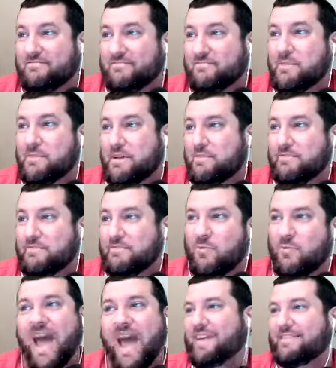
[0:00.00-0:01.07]
ball of
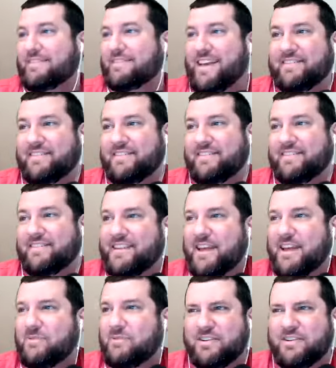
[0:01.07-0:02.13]
wax, as they say,
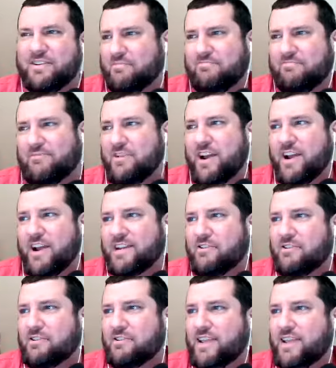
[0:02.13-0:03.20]
which is a phrase I don't
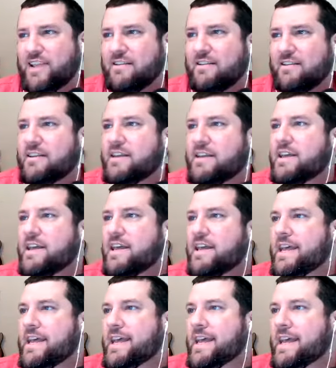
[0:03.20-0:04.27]
understand.
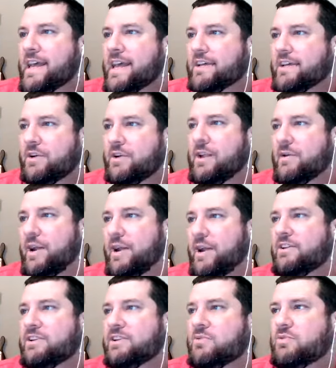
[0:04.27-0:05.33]
So anyway,
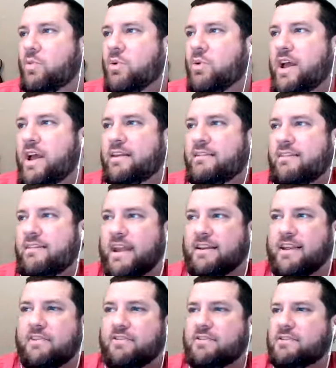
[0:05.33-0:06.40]
there's this one thing.
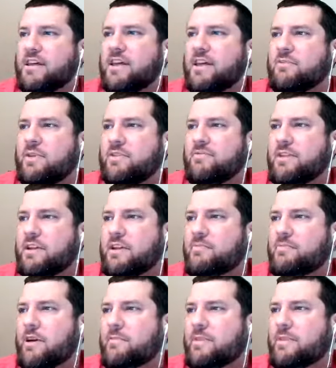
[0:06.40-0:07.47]
Now there's another one for the
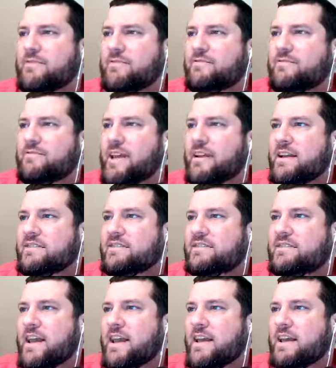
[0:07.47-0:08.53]
Department of
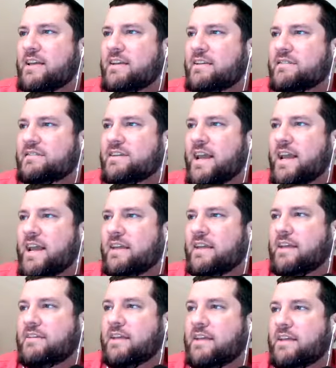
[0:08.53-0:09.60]
Defense saying
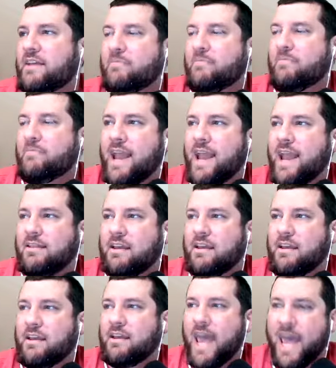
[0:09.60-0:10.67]
that they're banning
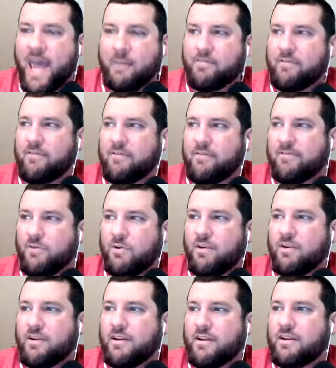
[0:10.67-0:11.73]
the app
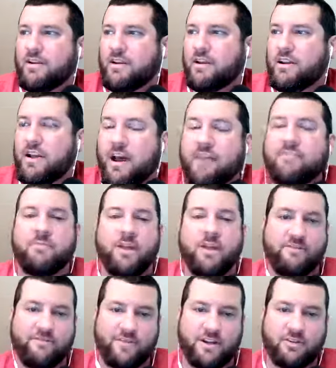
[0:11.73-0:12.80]
for government
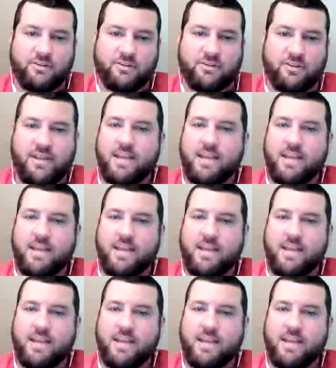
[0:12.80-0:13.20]
officials.